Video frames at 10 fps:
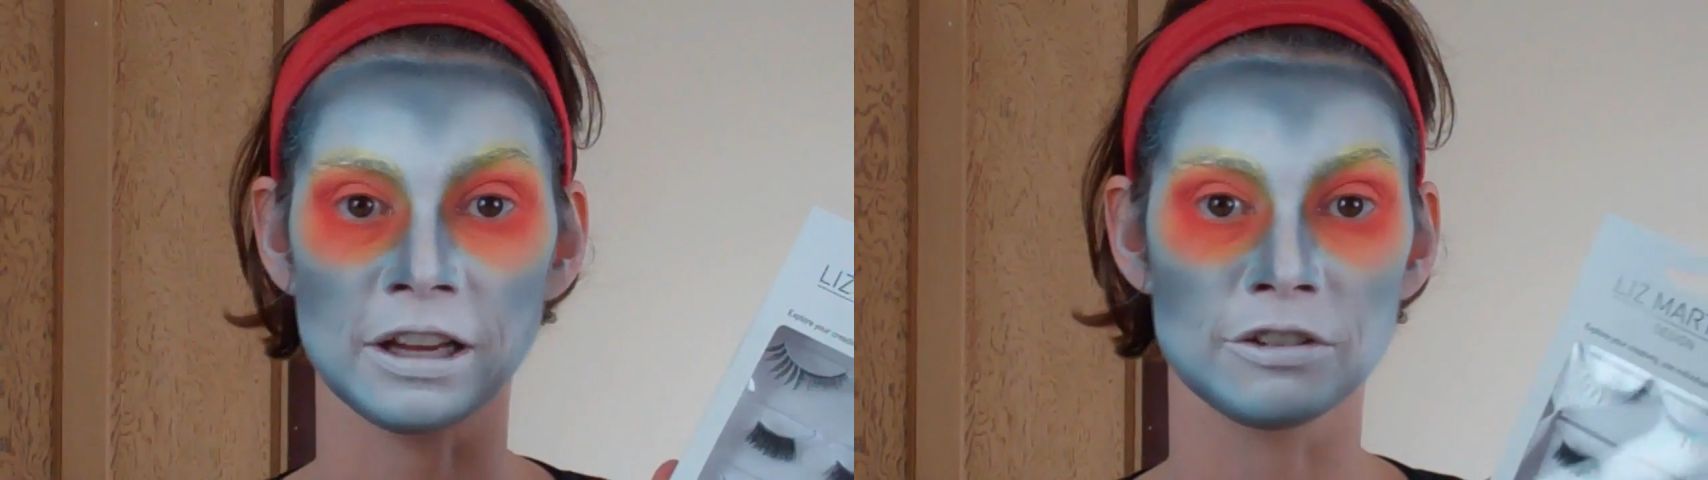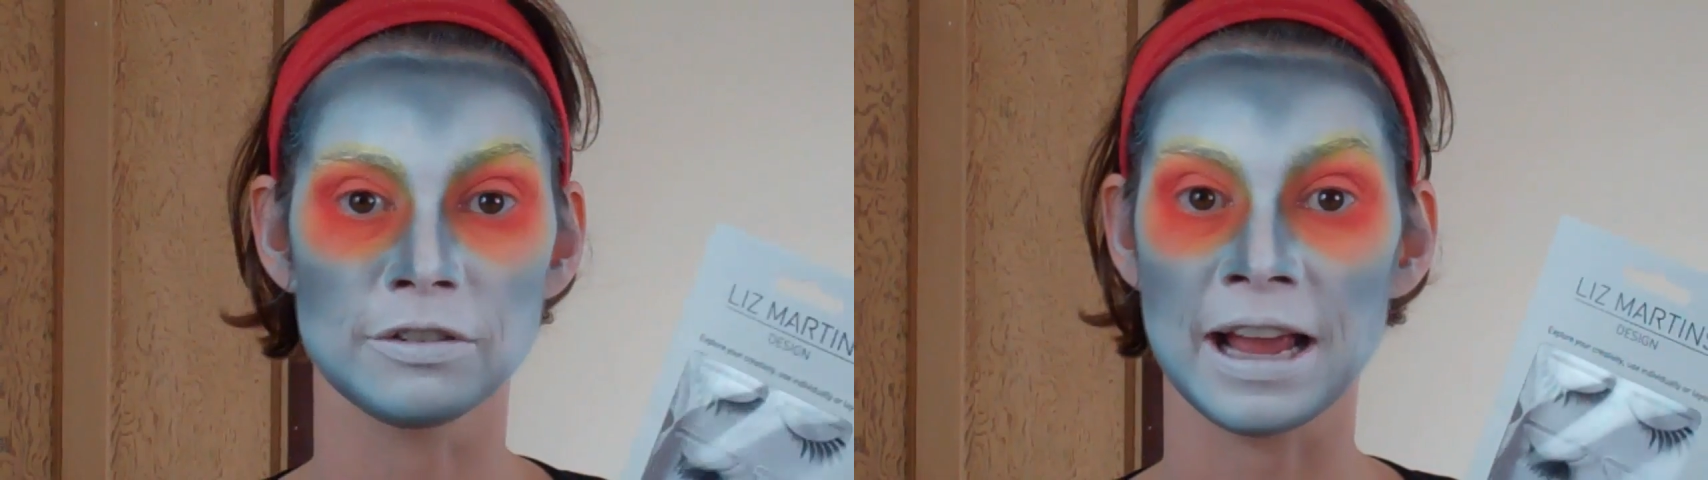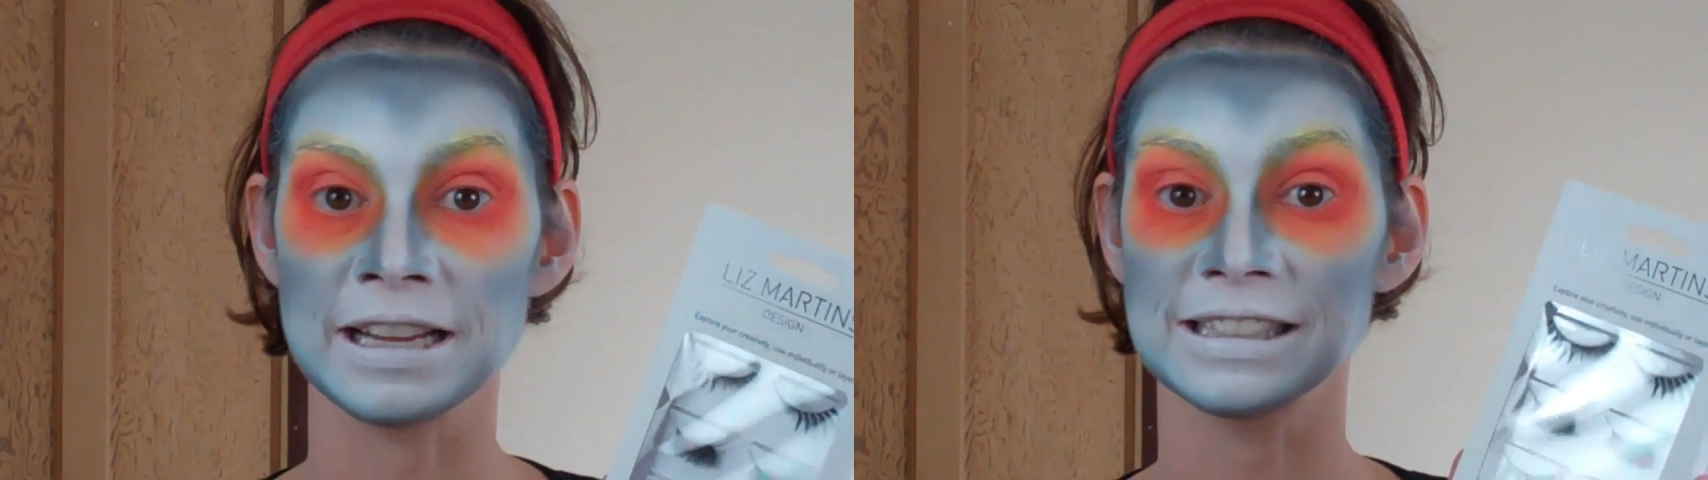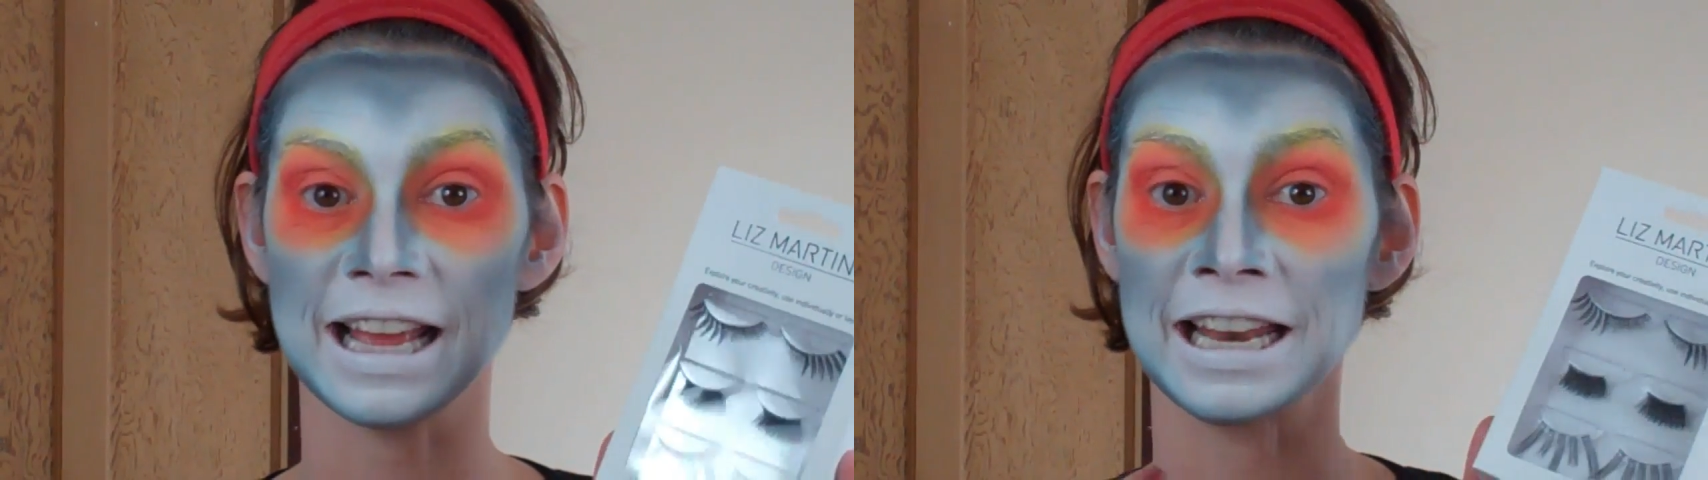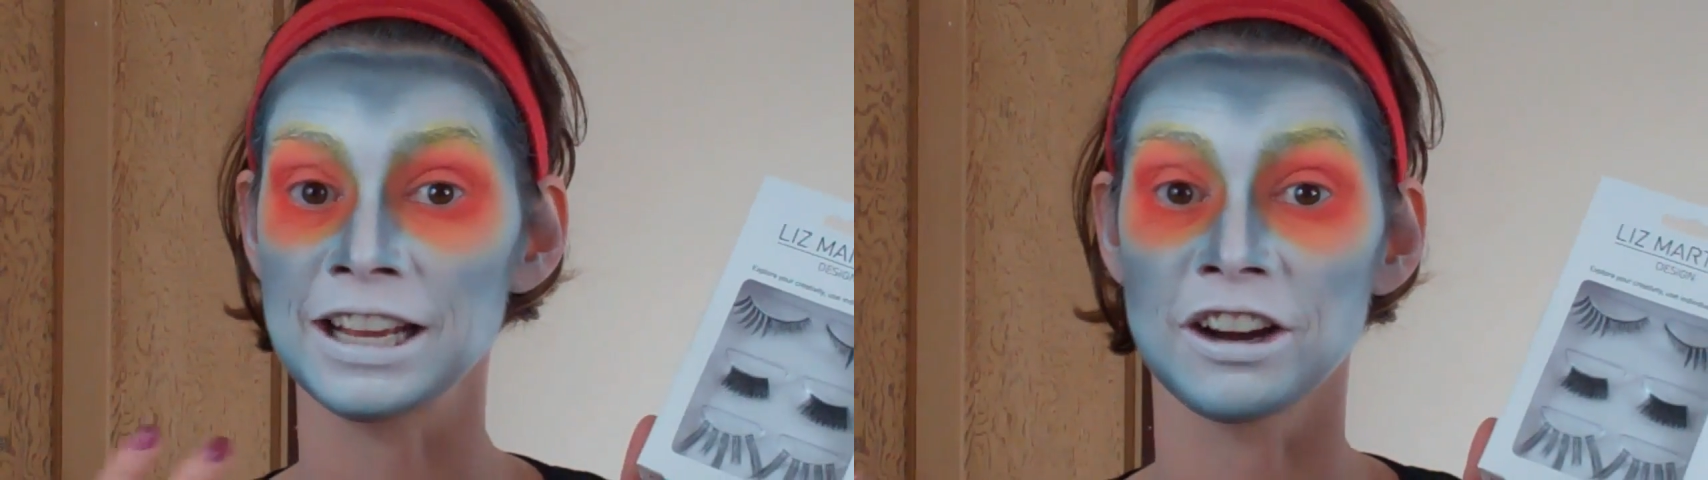and create
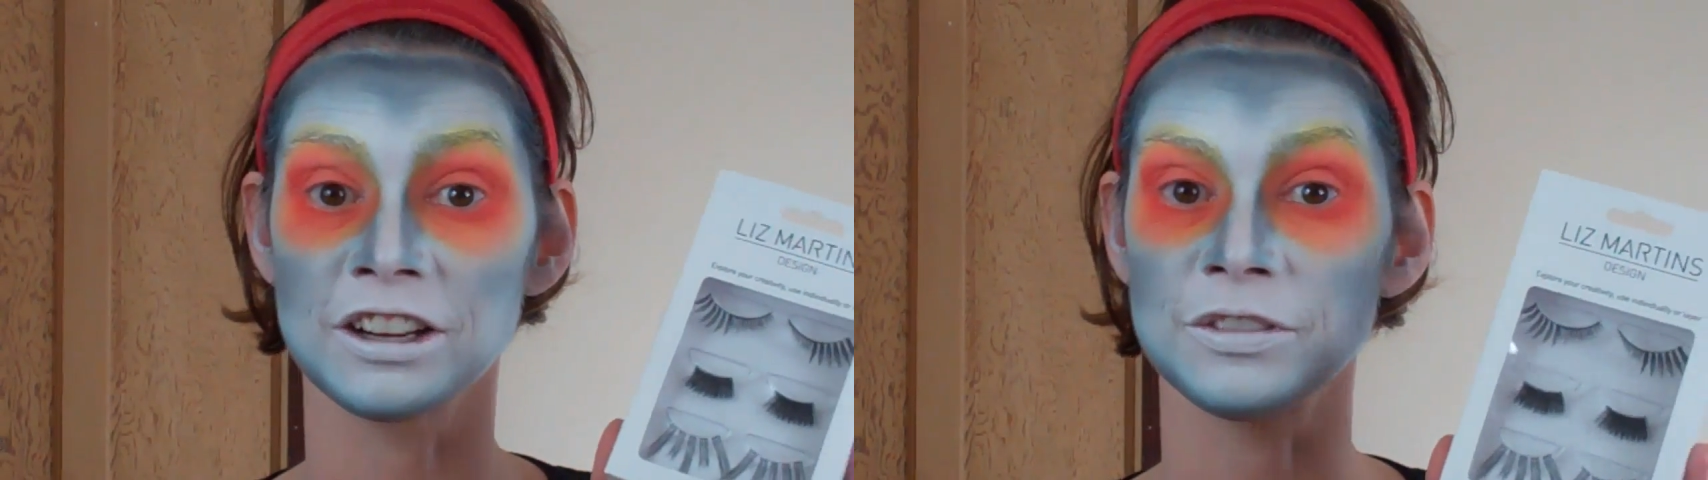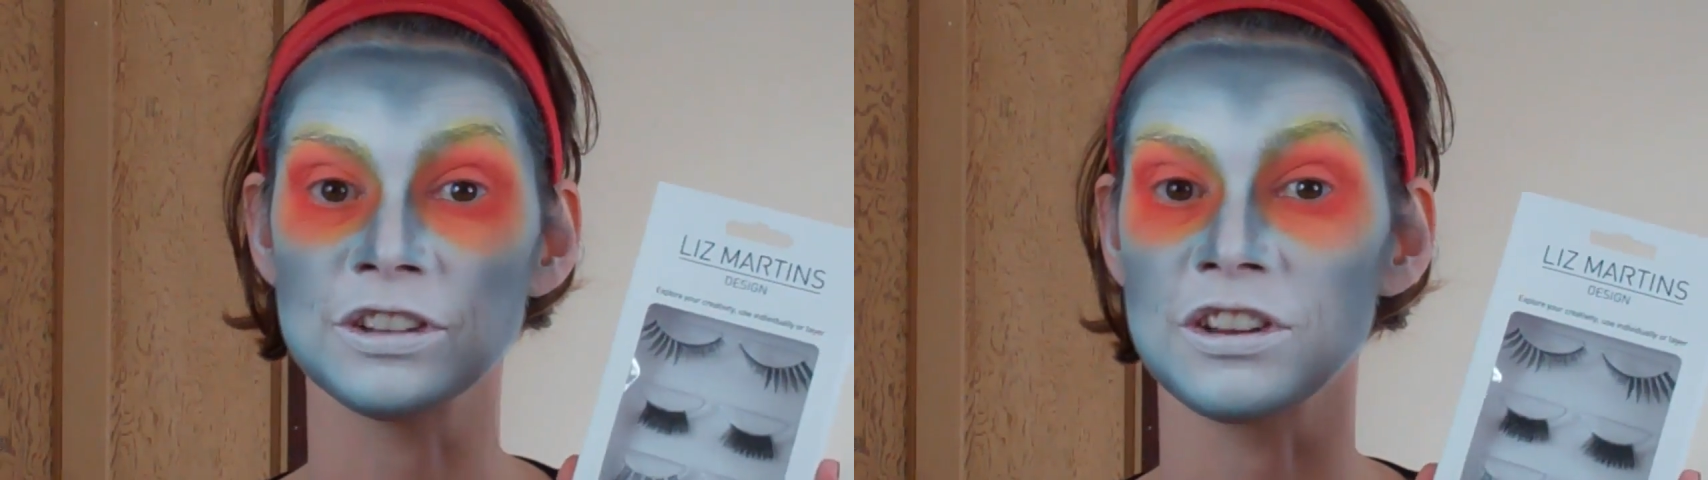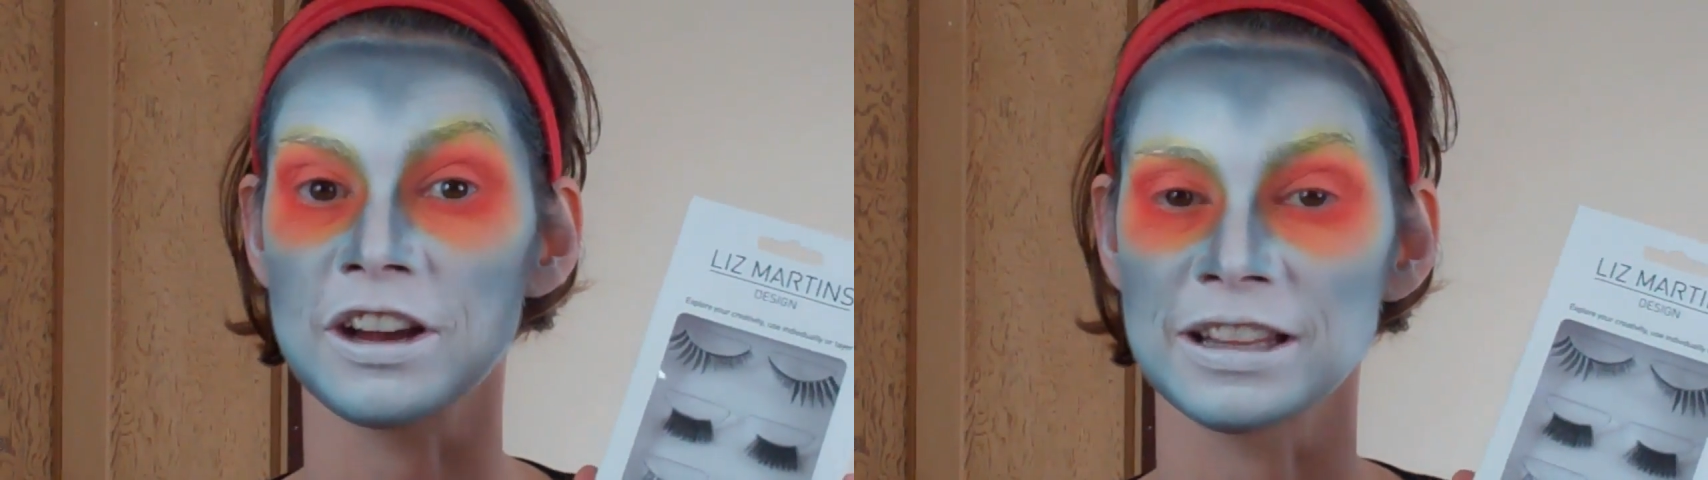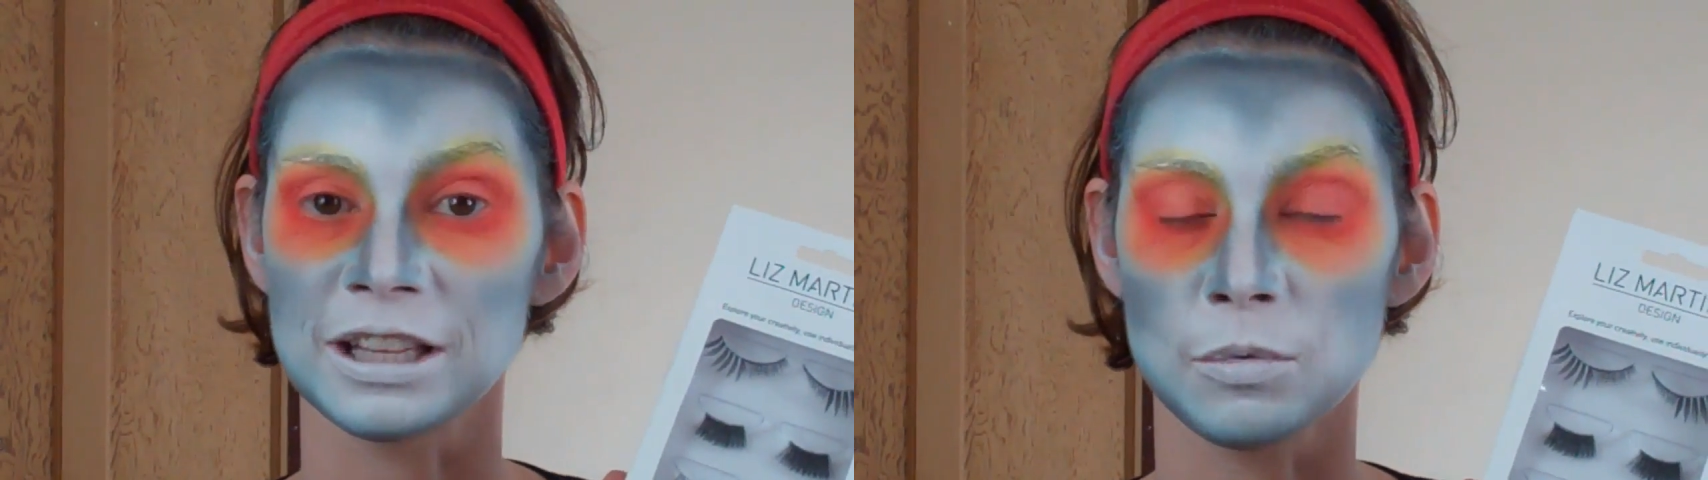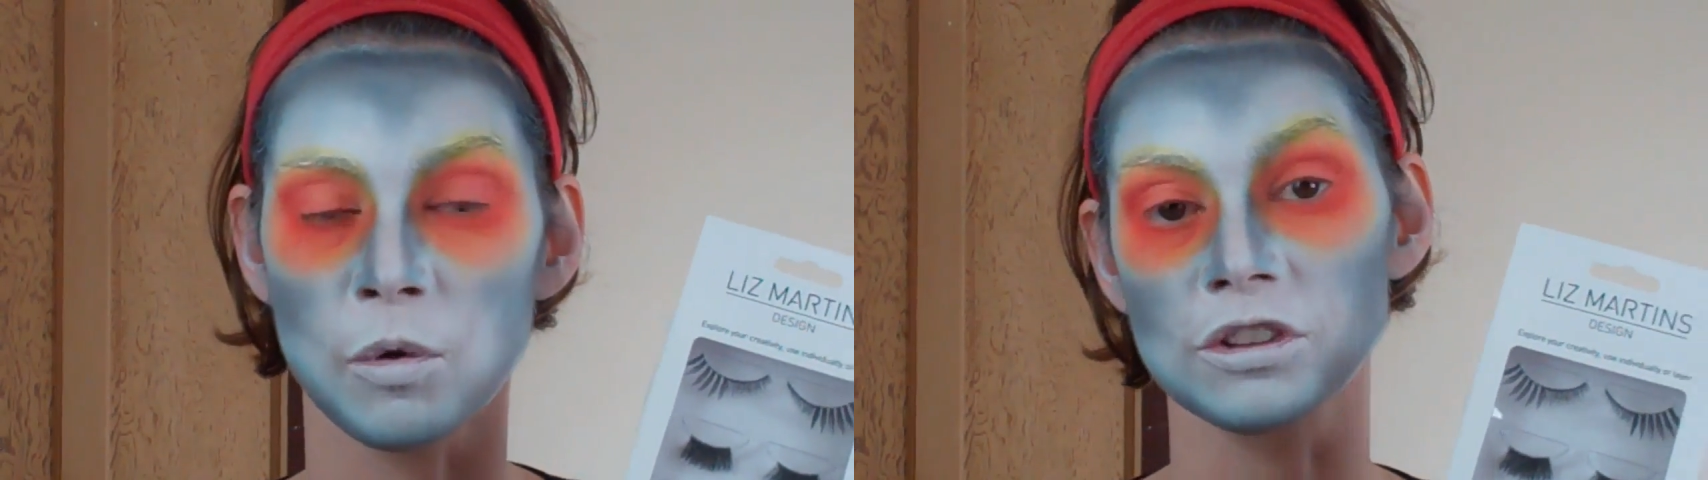any kind of design that
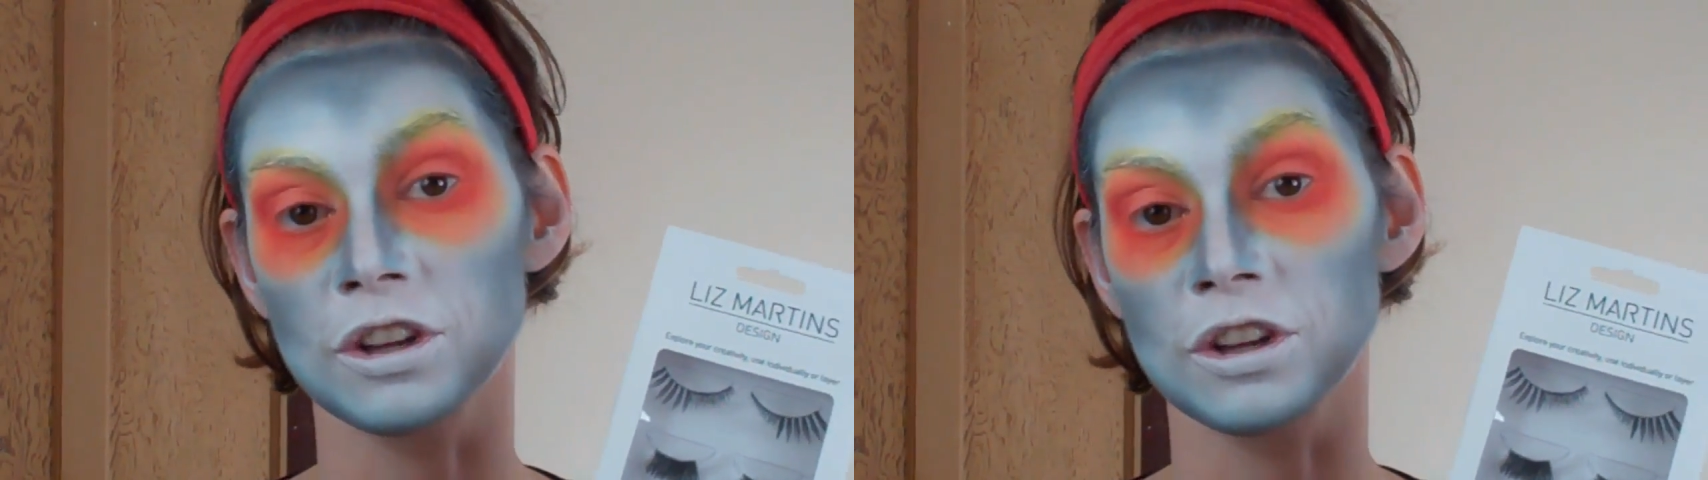you want.